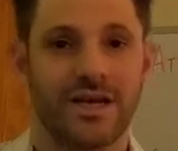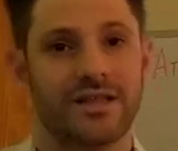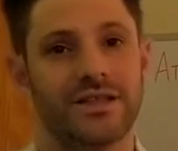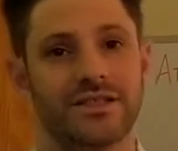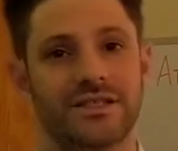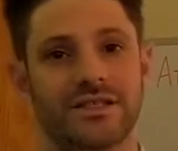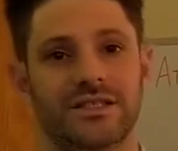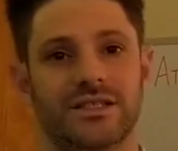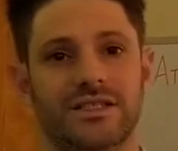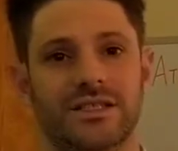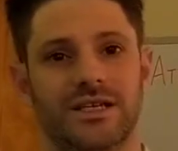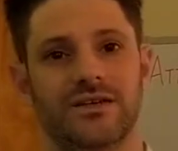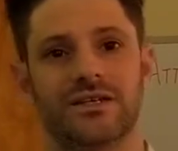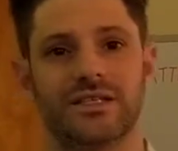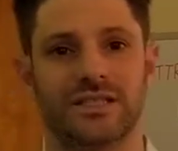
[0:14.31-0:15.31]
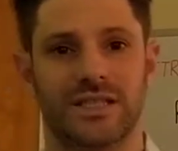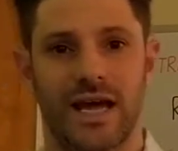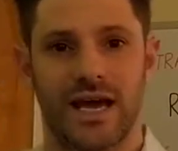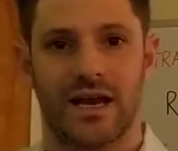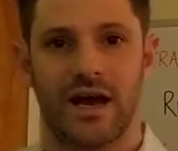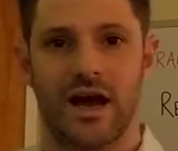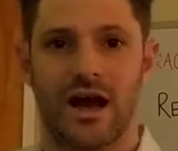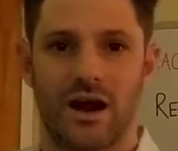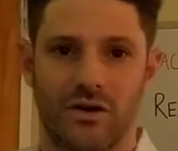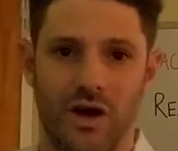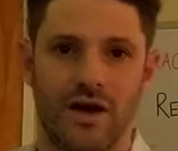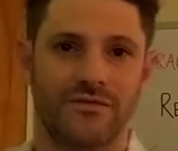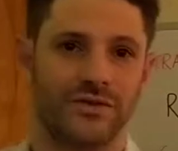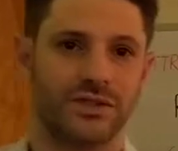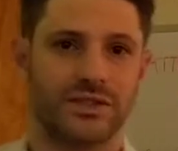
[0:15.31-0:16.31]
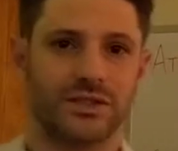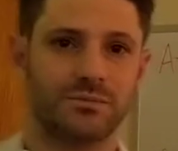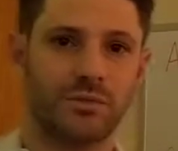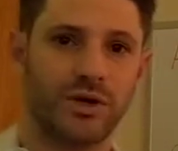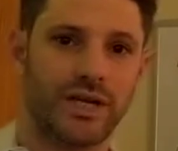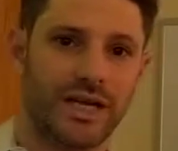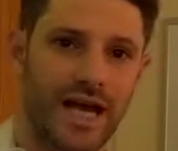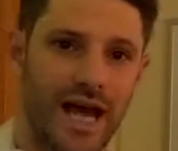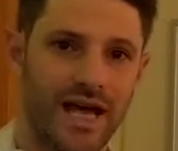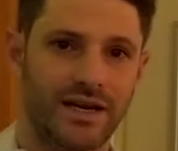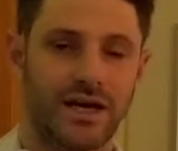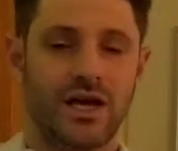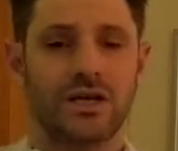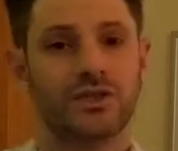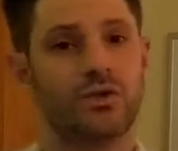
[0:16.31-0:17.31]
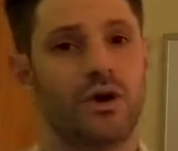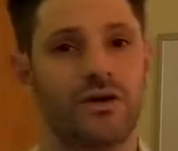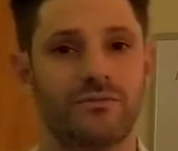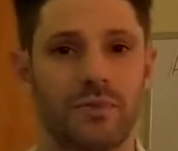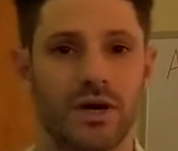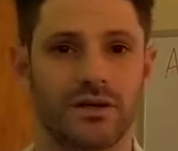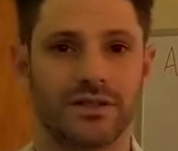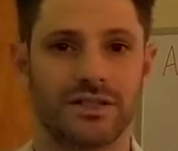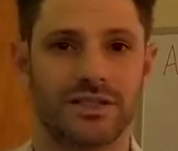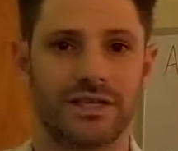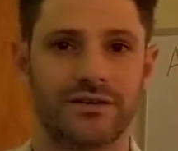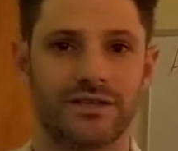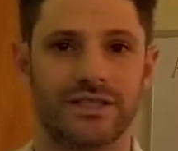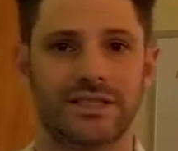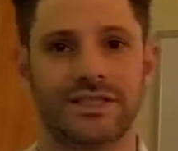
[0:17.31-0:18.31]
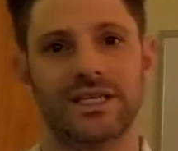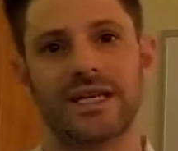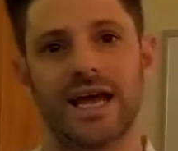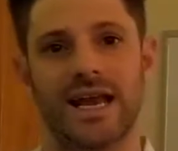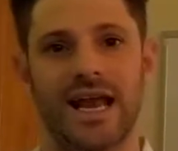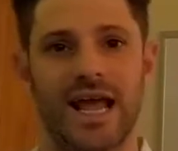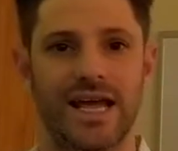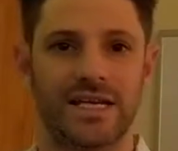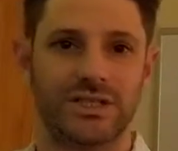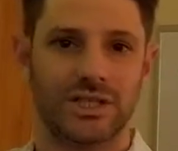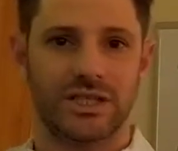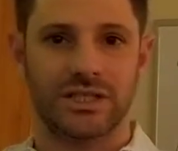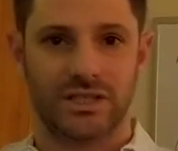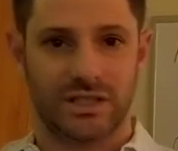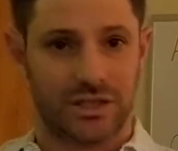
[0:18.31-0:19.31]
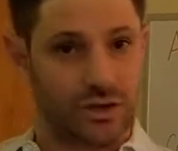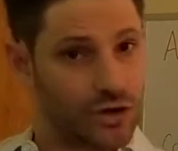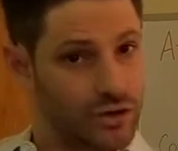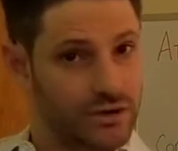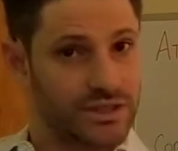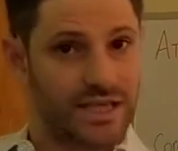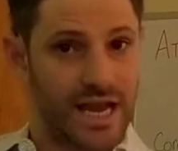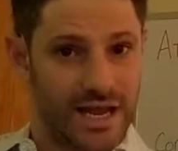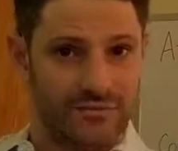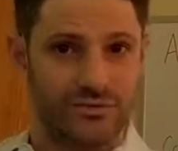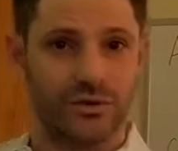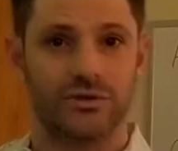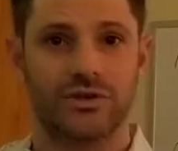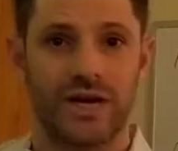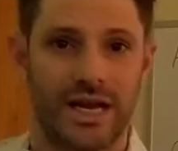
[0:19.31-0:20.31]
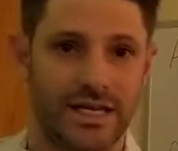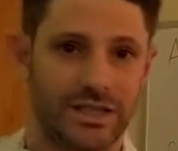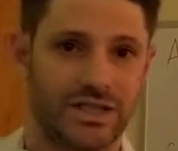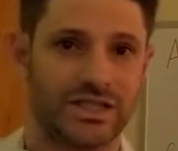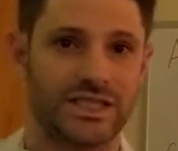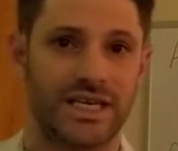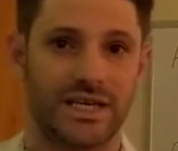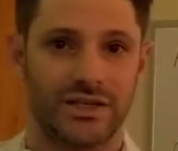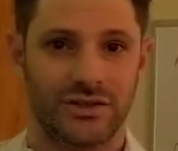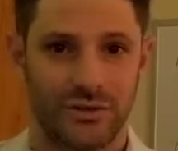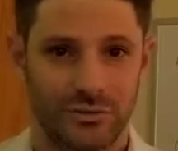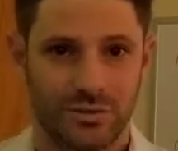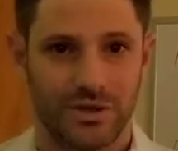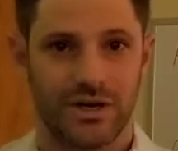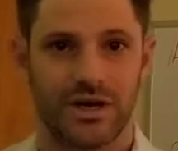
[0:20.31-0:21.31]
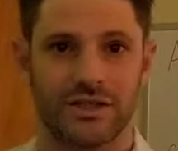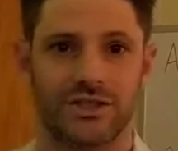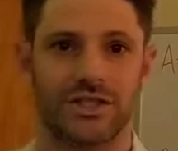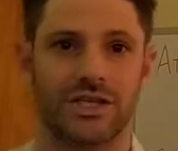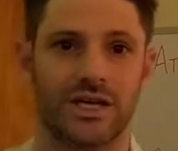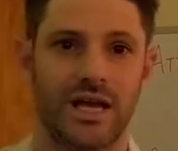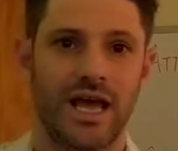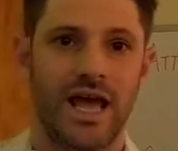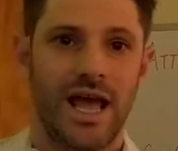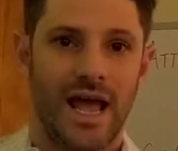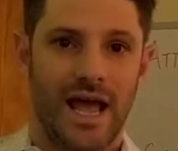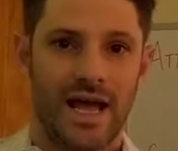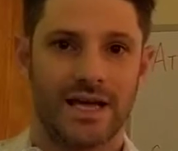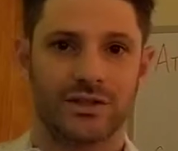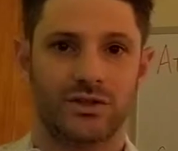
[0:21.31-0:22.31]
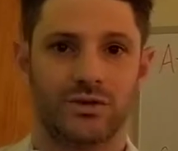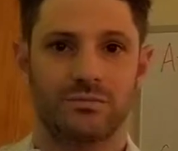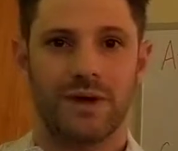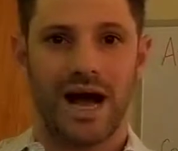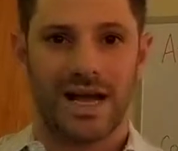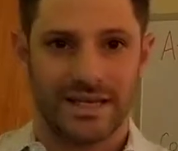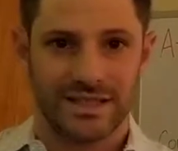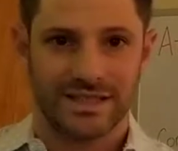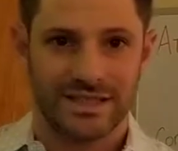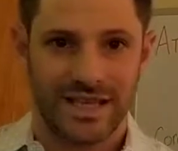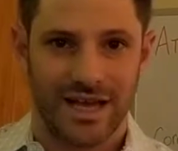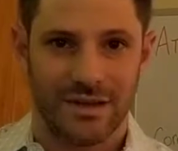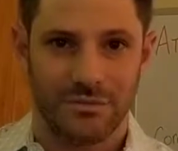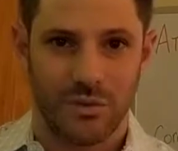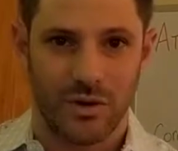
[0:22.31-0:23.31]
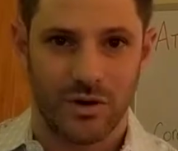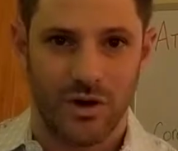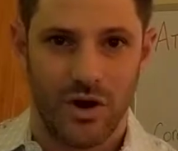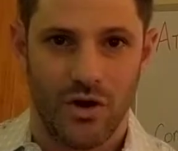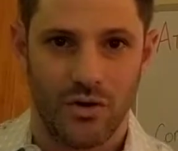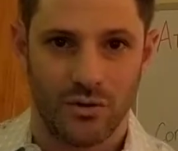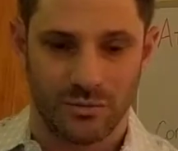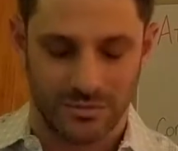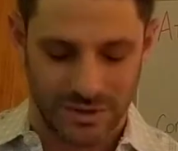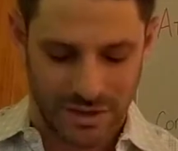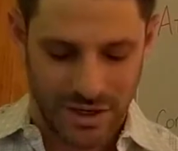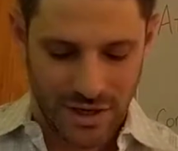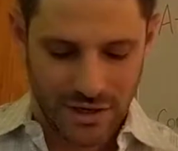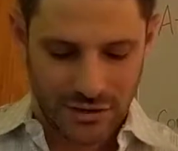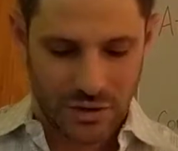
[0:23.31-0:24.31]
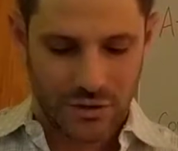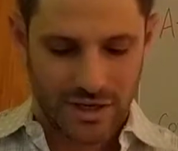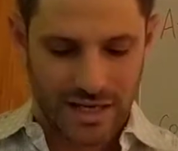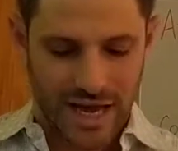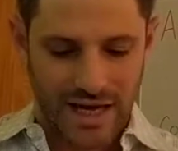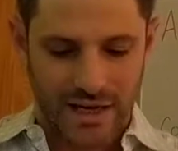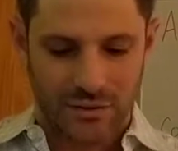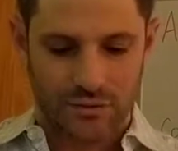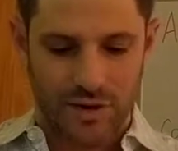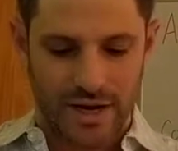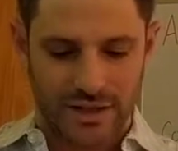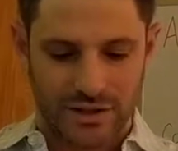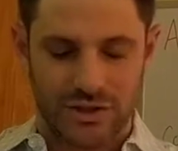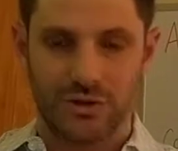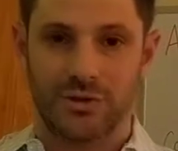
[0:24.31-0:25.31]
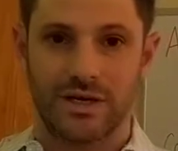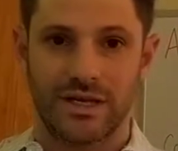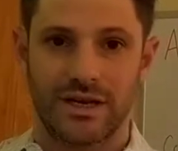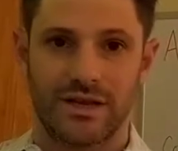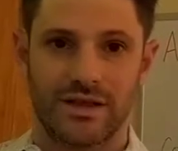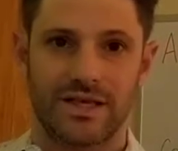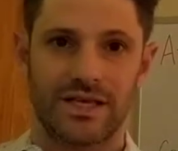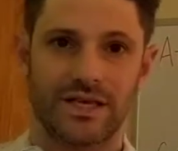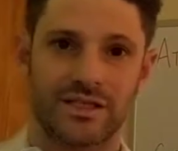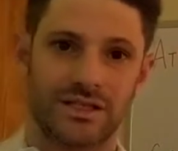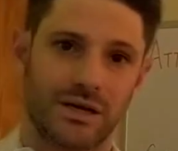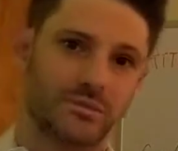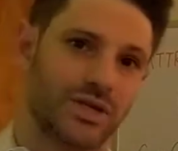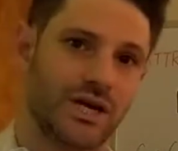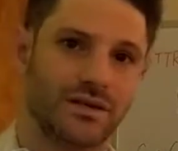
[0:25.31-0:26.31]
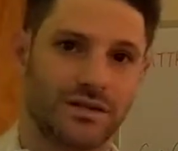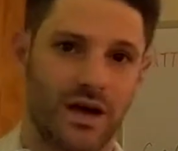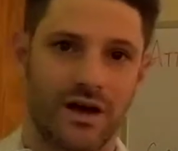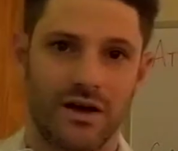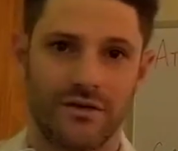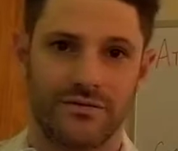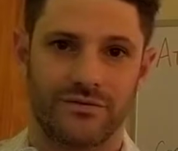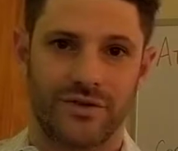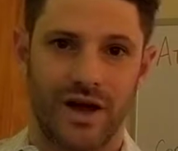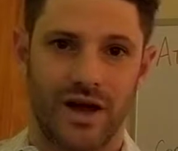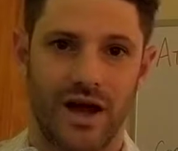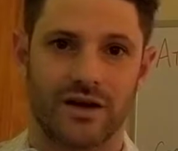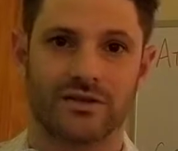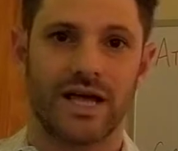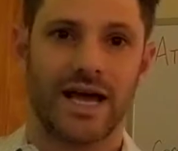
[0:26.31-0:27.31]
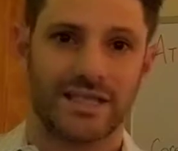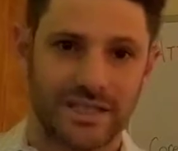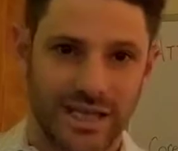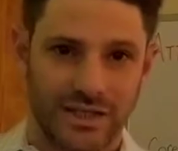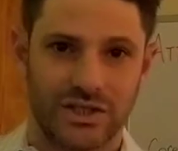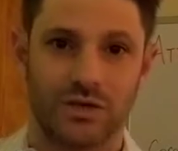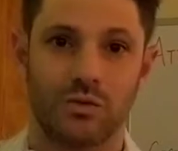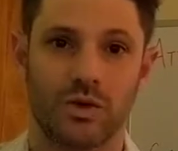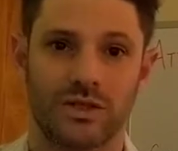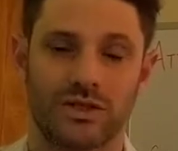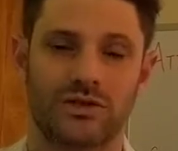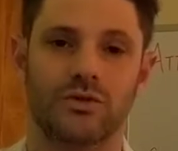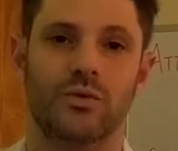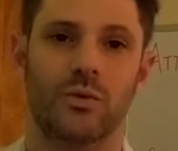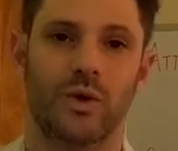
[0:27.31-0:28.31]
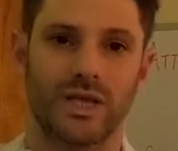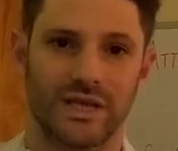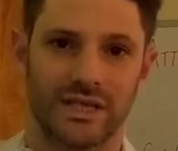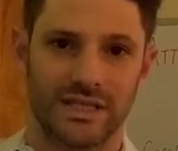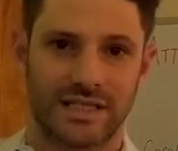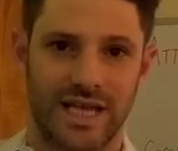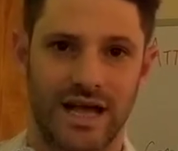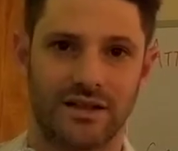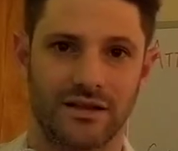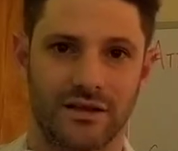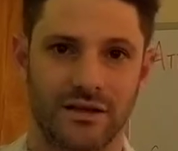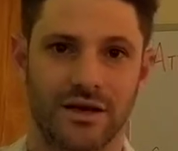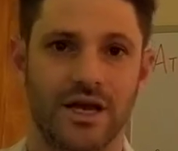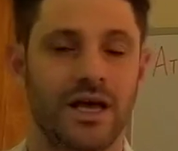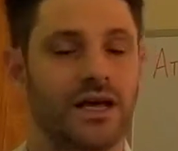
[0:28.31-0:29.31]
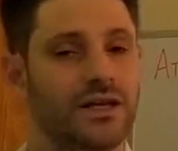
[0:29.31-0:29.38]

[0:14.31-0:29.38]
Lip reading: This is a series that our office is putting on, 12-part series to get agents, current and future agents, into production and to buy and sell more homes. So getting right to it, the subject of our last session was to win the seller.